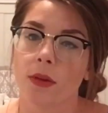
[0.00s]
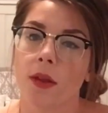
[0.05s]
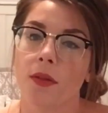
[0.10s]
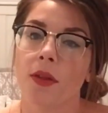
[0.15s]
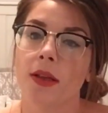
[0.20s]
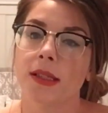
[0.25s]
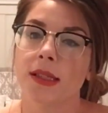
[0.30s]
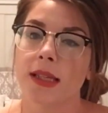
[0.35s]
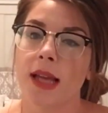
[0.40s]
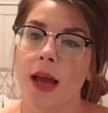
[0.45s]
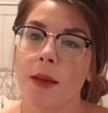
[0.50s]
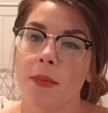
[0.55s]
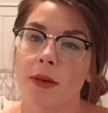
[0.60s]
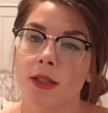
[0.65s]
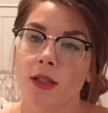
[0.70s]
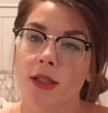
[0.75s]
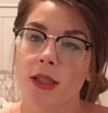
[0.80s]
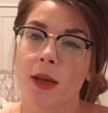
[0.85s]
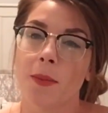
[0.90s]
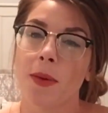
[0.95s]
This time
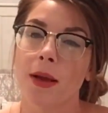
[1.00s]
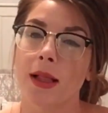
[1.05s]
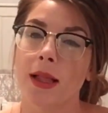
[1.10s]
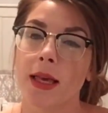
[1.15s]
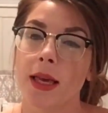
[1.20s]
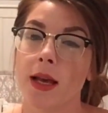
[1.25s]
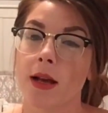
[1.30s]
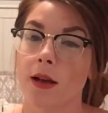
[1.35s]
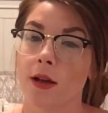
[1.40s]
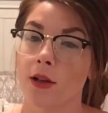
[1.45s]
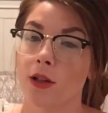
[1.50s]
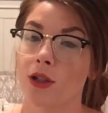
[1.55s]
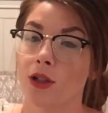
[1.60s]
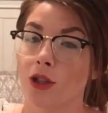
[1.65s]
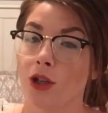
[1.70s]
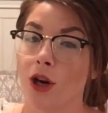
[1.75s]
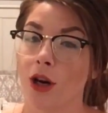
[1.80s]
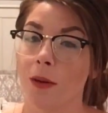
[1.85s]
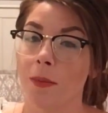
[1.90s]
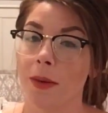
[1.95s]
is typically a
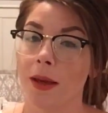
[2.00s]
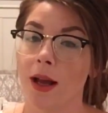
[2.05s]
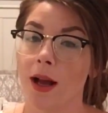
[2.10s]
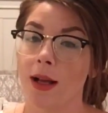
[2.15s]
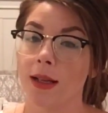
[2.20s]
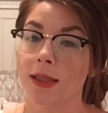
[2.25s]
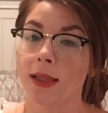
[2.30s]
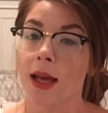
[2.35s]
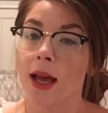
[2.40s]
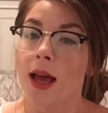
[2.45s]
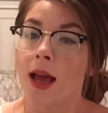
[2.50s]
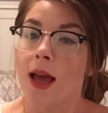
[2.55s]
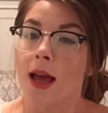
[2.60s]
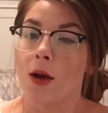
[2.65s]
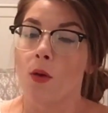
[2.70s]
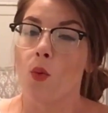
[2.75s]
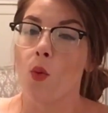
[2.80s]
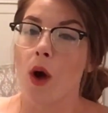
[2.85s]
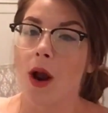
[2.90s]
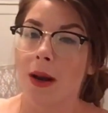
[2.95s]
concern because
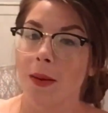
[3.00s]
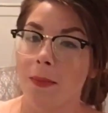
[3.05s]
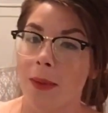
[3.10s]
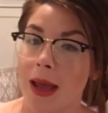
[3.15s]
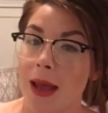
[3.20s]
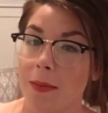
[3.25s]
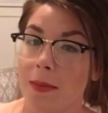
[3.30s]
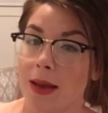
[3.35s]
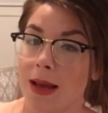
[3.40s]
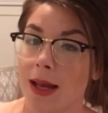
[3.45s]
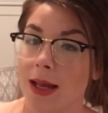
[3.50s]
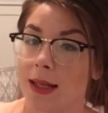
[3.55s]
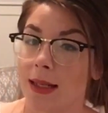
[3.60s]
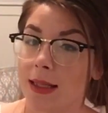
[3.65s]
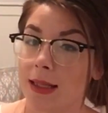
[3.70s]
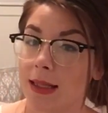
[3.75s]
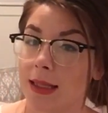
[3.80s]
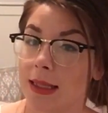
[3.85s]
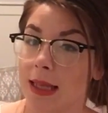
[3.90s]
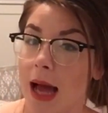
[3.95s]
one baby can
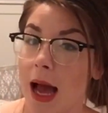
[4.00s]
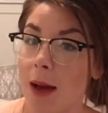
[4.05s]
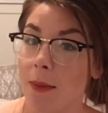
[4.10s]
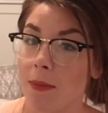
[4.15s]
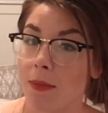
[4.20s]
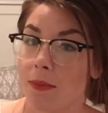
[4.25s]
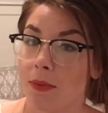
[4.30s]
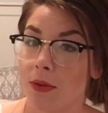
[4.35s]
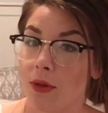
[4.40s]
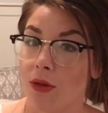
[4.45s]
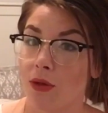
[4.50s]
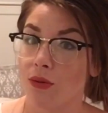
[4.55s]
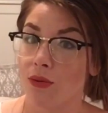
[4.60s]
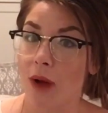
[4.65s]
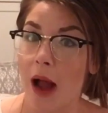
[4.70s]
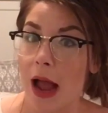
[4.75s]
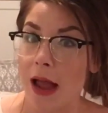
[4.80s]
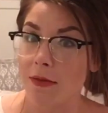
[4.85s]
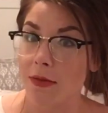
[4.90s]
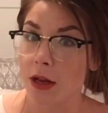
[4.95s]
stop
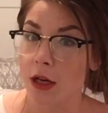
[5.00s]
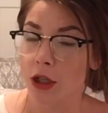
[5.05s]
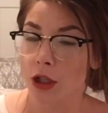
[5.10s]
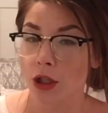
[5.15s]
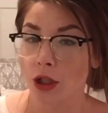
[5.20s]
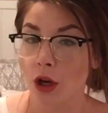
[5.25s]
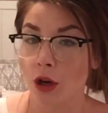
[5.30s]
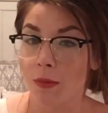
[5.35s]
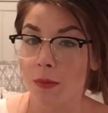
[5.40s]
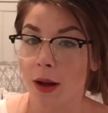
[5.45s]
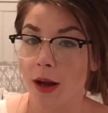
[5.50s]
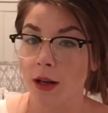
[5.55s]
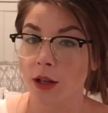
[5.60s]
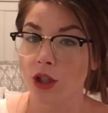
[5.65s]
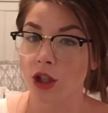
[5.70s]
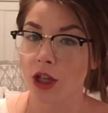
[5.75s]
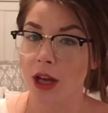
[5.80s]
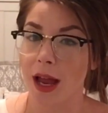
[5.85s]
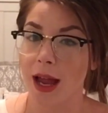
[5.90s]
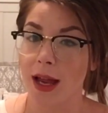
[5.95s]
thriving so
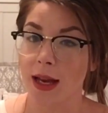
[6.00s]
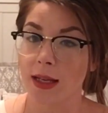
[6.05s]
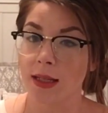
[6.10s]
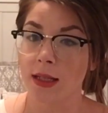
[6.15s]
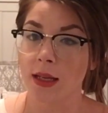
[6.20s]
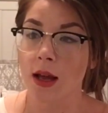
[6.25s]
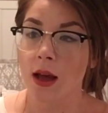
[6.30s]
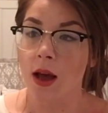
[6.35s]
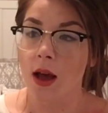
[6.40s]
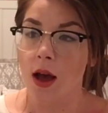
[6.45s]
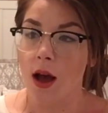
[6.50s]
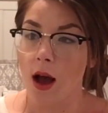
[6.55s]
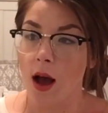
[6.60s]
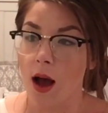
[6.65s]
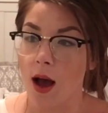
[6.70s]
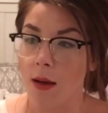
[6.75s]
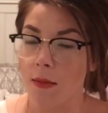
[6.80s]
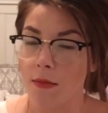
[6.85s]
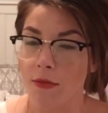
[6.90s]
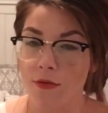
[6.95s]
much and
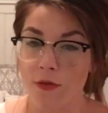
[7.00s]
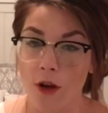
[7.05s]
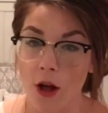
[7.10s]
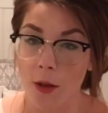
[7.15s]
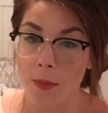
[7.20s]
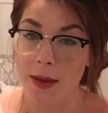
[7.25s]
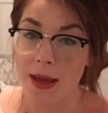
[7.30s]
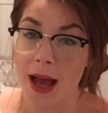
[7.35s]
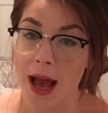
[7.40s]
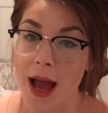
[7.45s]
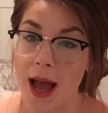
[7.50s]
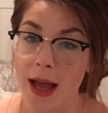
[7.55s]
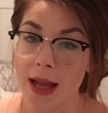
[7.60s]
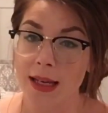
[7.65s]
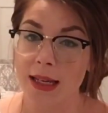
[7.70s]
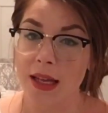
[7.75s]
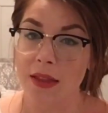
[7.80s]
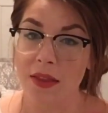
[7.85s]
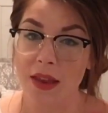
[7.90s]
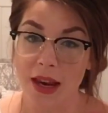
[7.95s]
fall
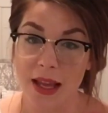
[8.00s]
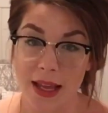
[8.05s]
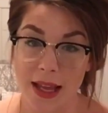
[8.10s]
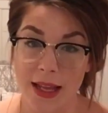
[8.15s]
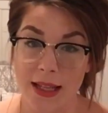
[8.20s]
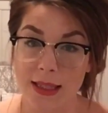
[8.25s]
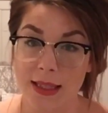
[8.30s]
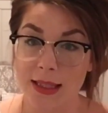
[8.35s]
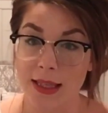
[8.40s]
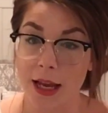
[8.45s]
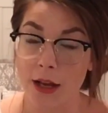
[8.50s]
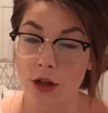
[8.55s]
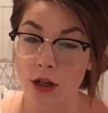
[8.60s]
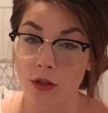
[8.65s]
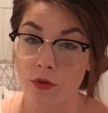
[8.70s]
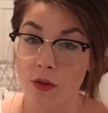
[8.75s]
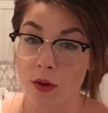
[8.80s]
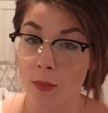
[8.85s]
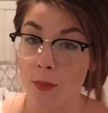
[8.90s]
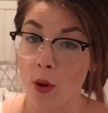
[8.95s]
behind, and then it gets
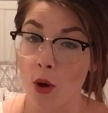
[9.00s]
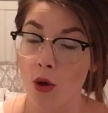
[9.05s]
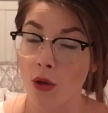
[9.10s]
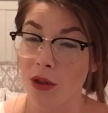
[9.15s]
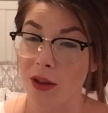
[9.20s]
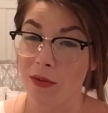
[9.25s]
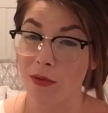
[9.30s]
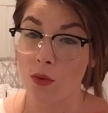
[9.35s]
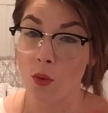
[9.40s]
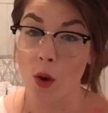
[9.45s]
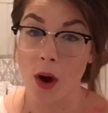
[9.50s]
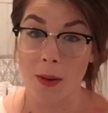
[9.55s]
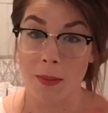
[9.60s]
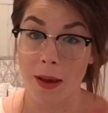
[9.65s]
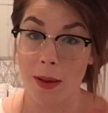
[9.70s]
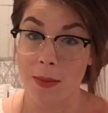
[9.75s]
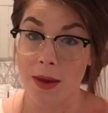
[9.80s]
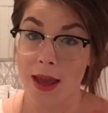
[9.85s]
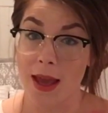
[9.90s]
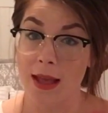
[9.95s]
dangerous for both if one
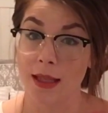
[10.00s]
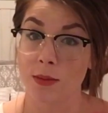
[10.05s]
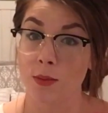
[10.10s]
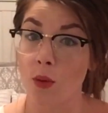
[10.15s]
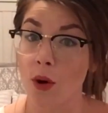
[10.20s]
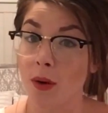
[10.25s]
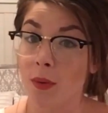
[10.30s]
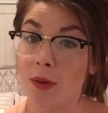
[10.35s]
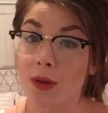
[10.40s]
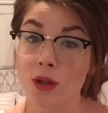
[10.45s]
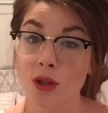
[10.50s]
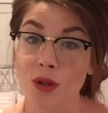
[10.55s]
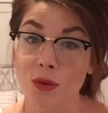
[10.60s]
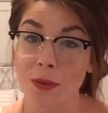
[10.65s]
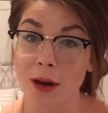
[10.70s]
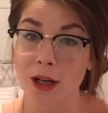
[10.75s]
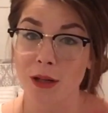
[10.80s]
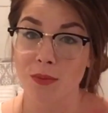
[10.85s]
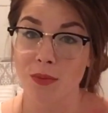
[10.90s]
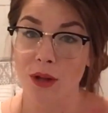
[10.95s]
baby is born with too
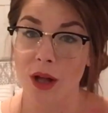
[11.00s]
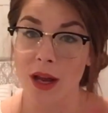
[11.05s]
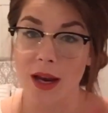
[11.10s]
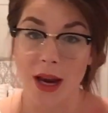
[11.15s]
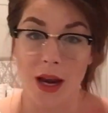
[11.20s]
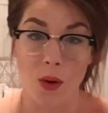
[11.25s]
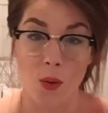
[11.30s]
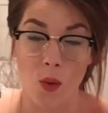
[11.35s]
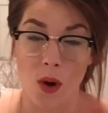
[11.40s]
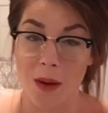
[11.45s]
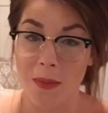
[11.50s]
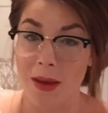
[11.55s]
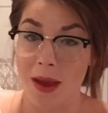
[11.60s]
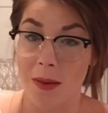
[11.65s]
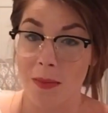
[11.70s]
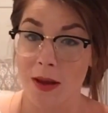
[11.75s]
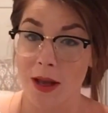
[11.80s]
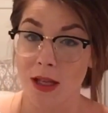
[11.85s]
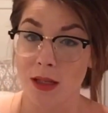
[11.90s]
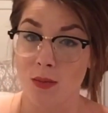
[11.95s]
much blood and one
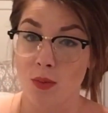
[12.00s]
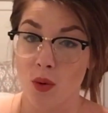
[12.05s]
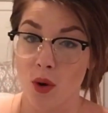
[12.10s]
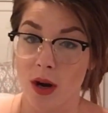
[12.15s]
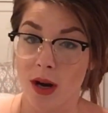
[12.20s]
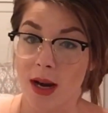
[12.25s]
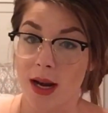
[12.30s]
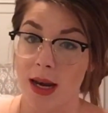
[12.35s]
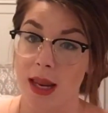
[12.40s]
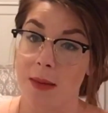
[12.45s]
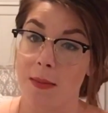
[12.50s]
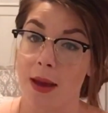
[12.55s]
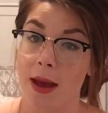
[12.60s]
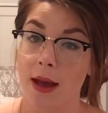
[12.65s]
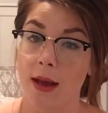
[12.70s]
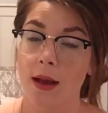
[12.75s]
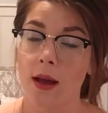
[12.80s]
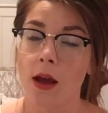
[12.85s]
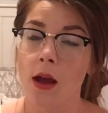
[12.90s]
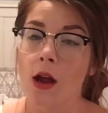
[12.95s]
baby is born anemic.